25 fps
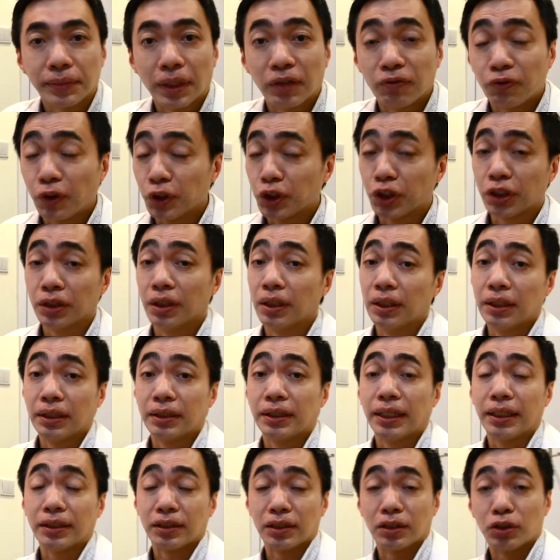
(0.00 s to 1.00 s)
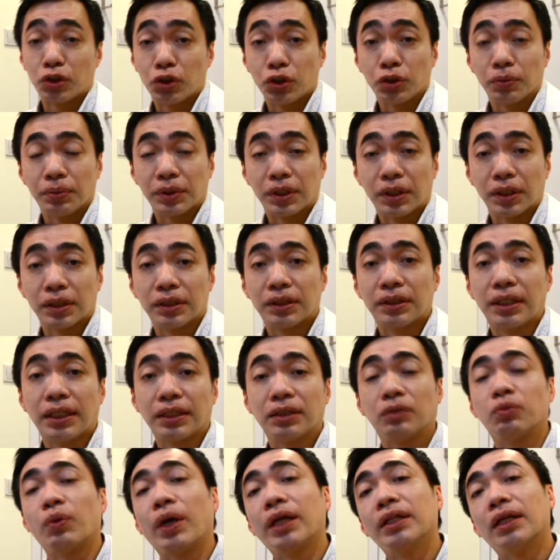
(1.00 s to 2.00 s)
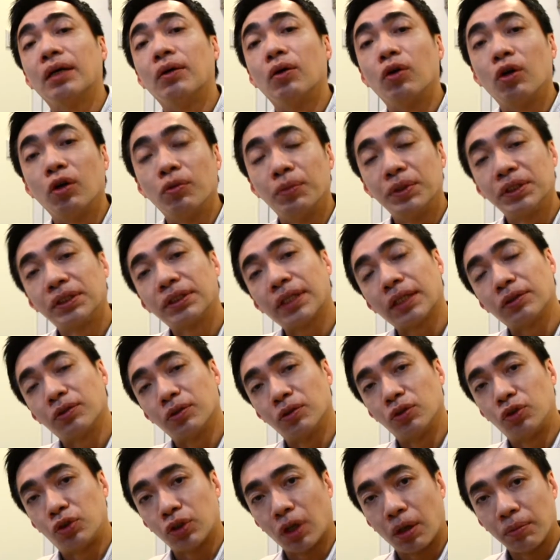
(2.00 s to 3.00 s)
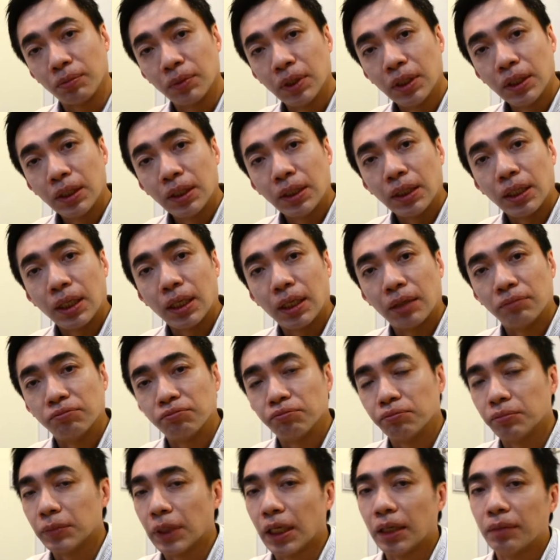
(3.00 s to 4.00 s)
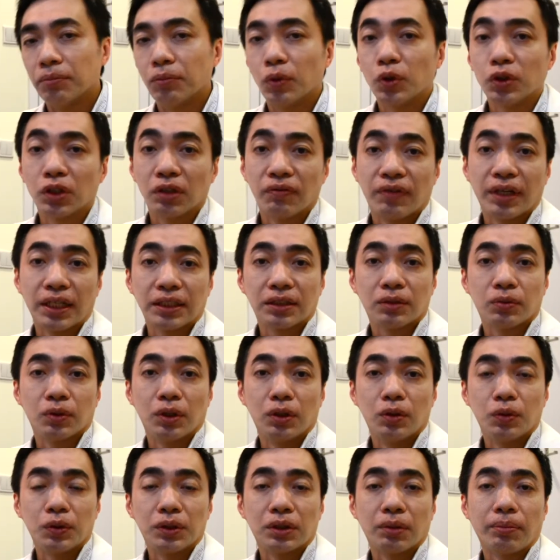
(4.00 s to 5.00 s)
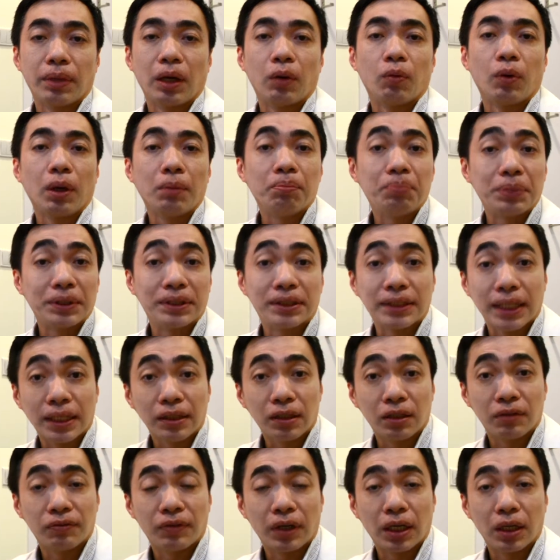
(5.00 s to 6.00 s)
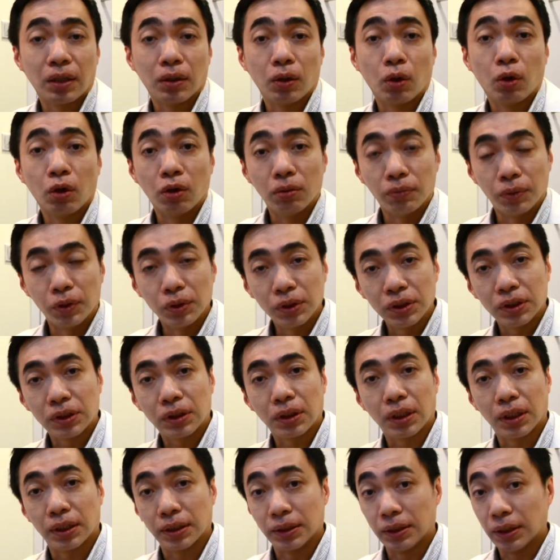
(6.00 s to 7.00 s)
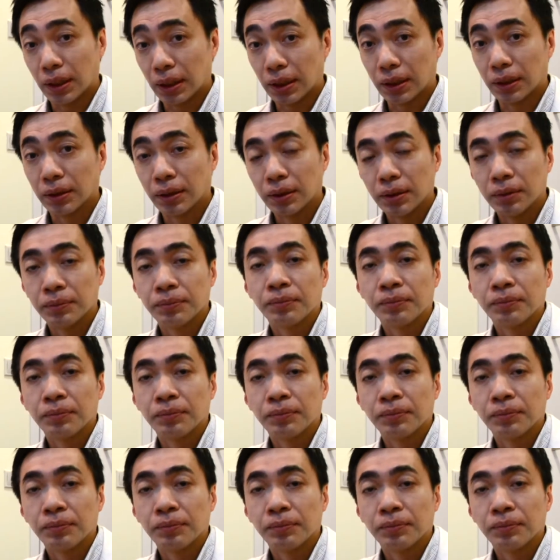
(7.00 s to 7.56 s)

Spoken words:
Unfortunately, that's true because that's when our hormones start to drop, and most of us will lose about 1% of our hormones a year.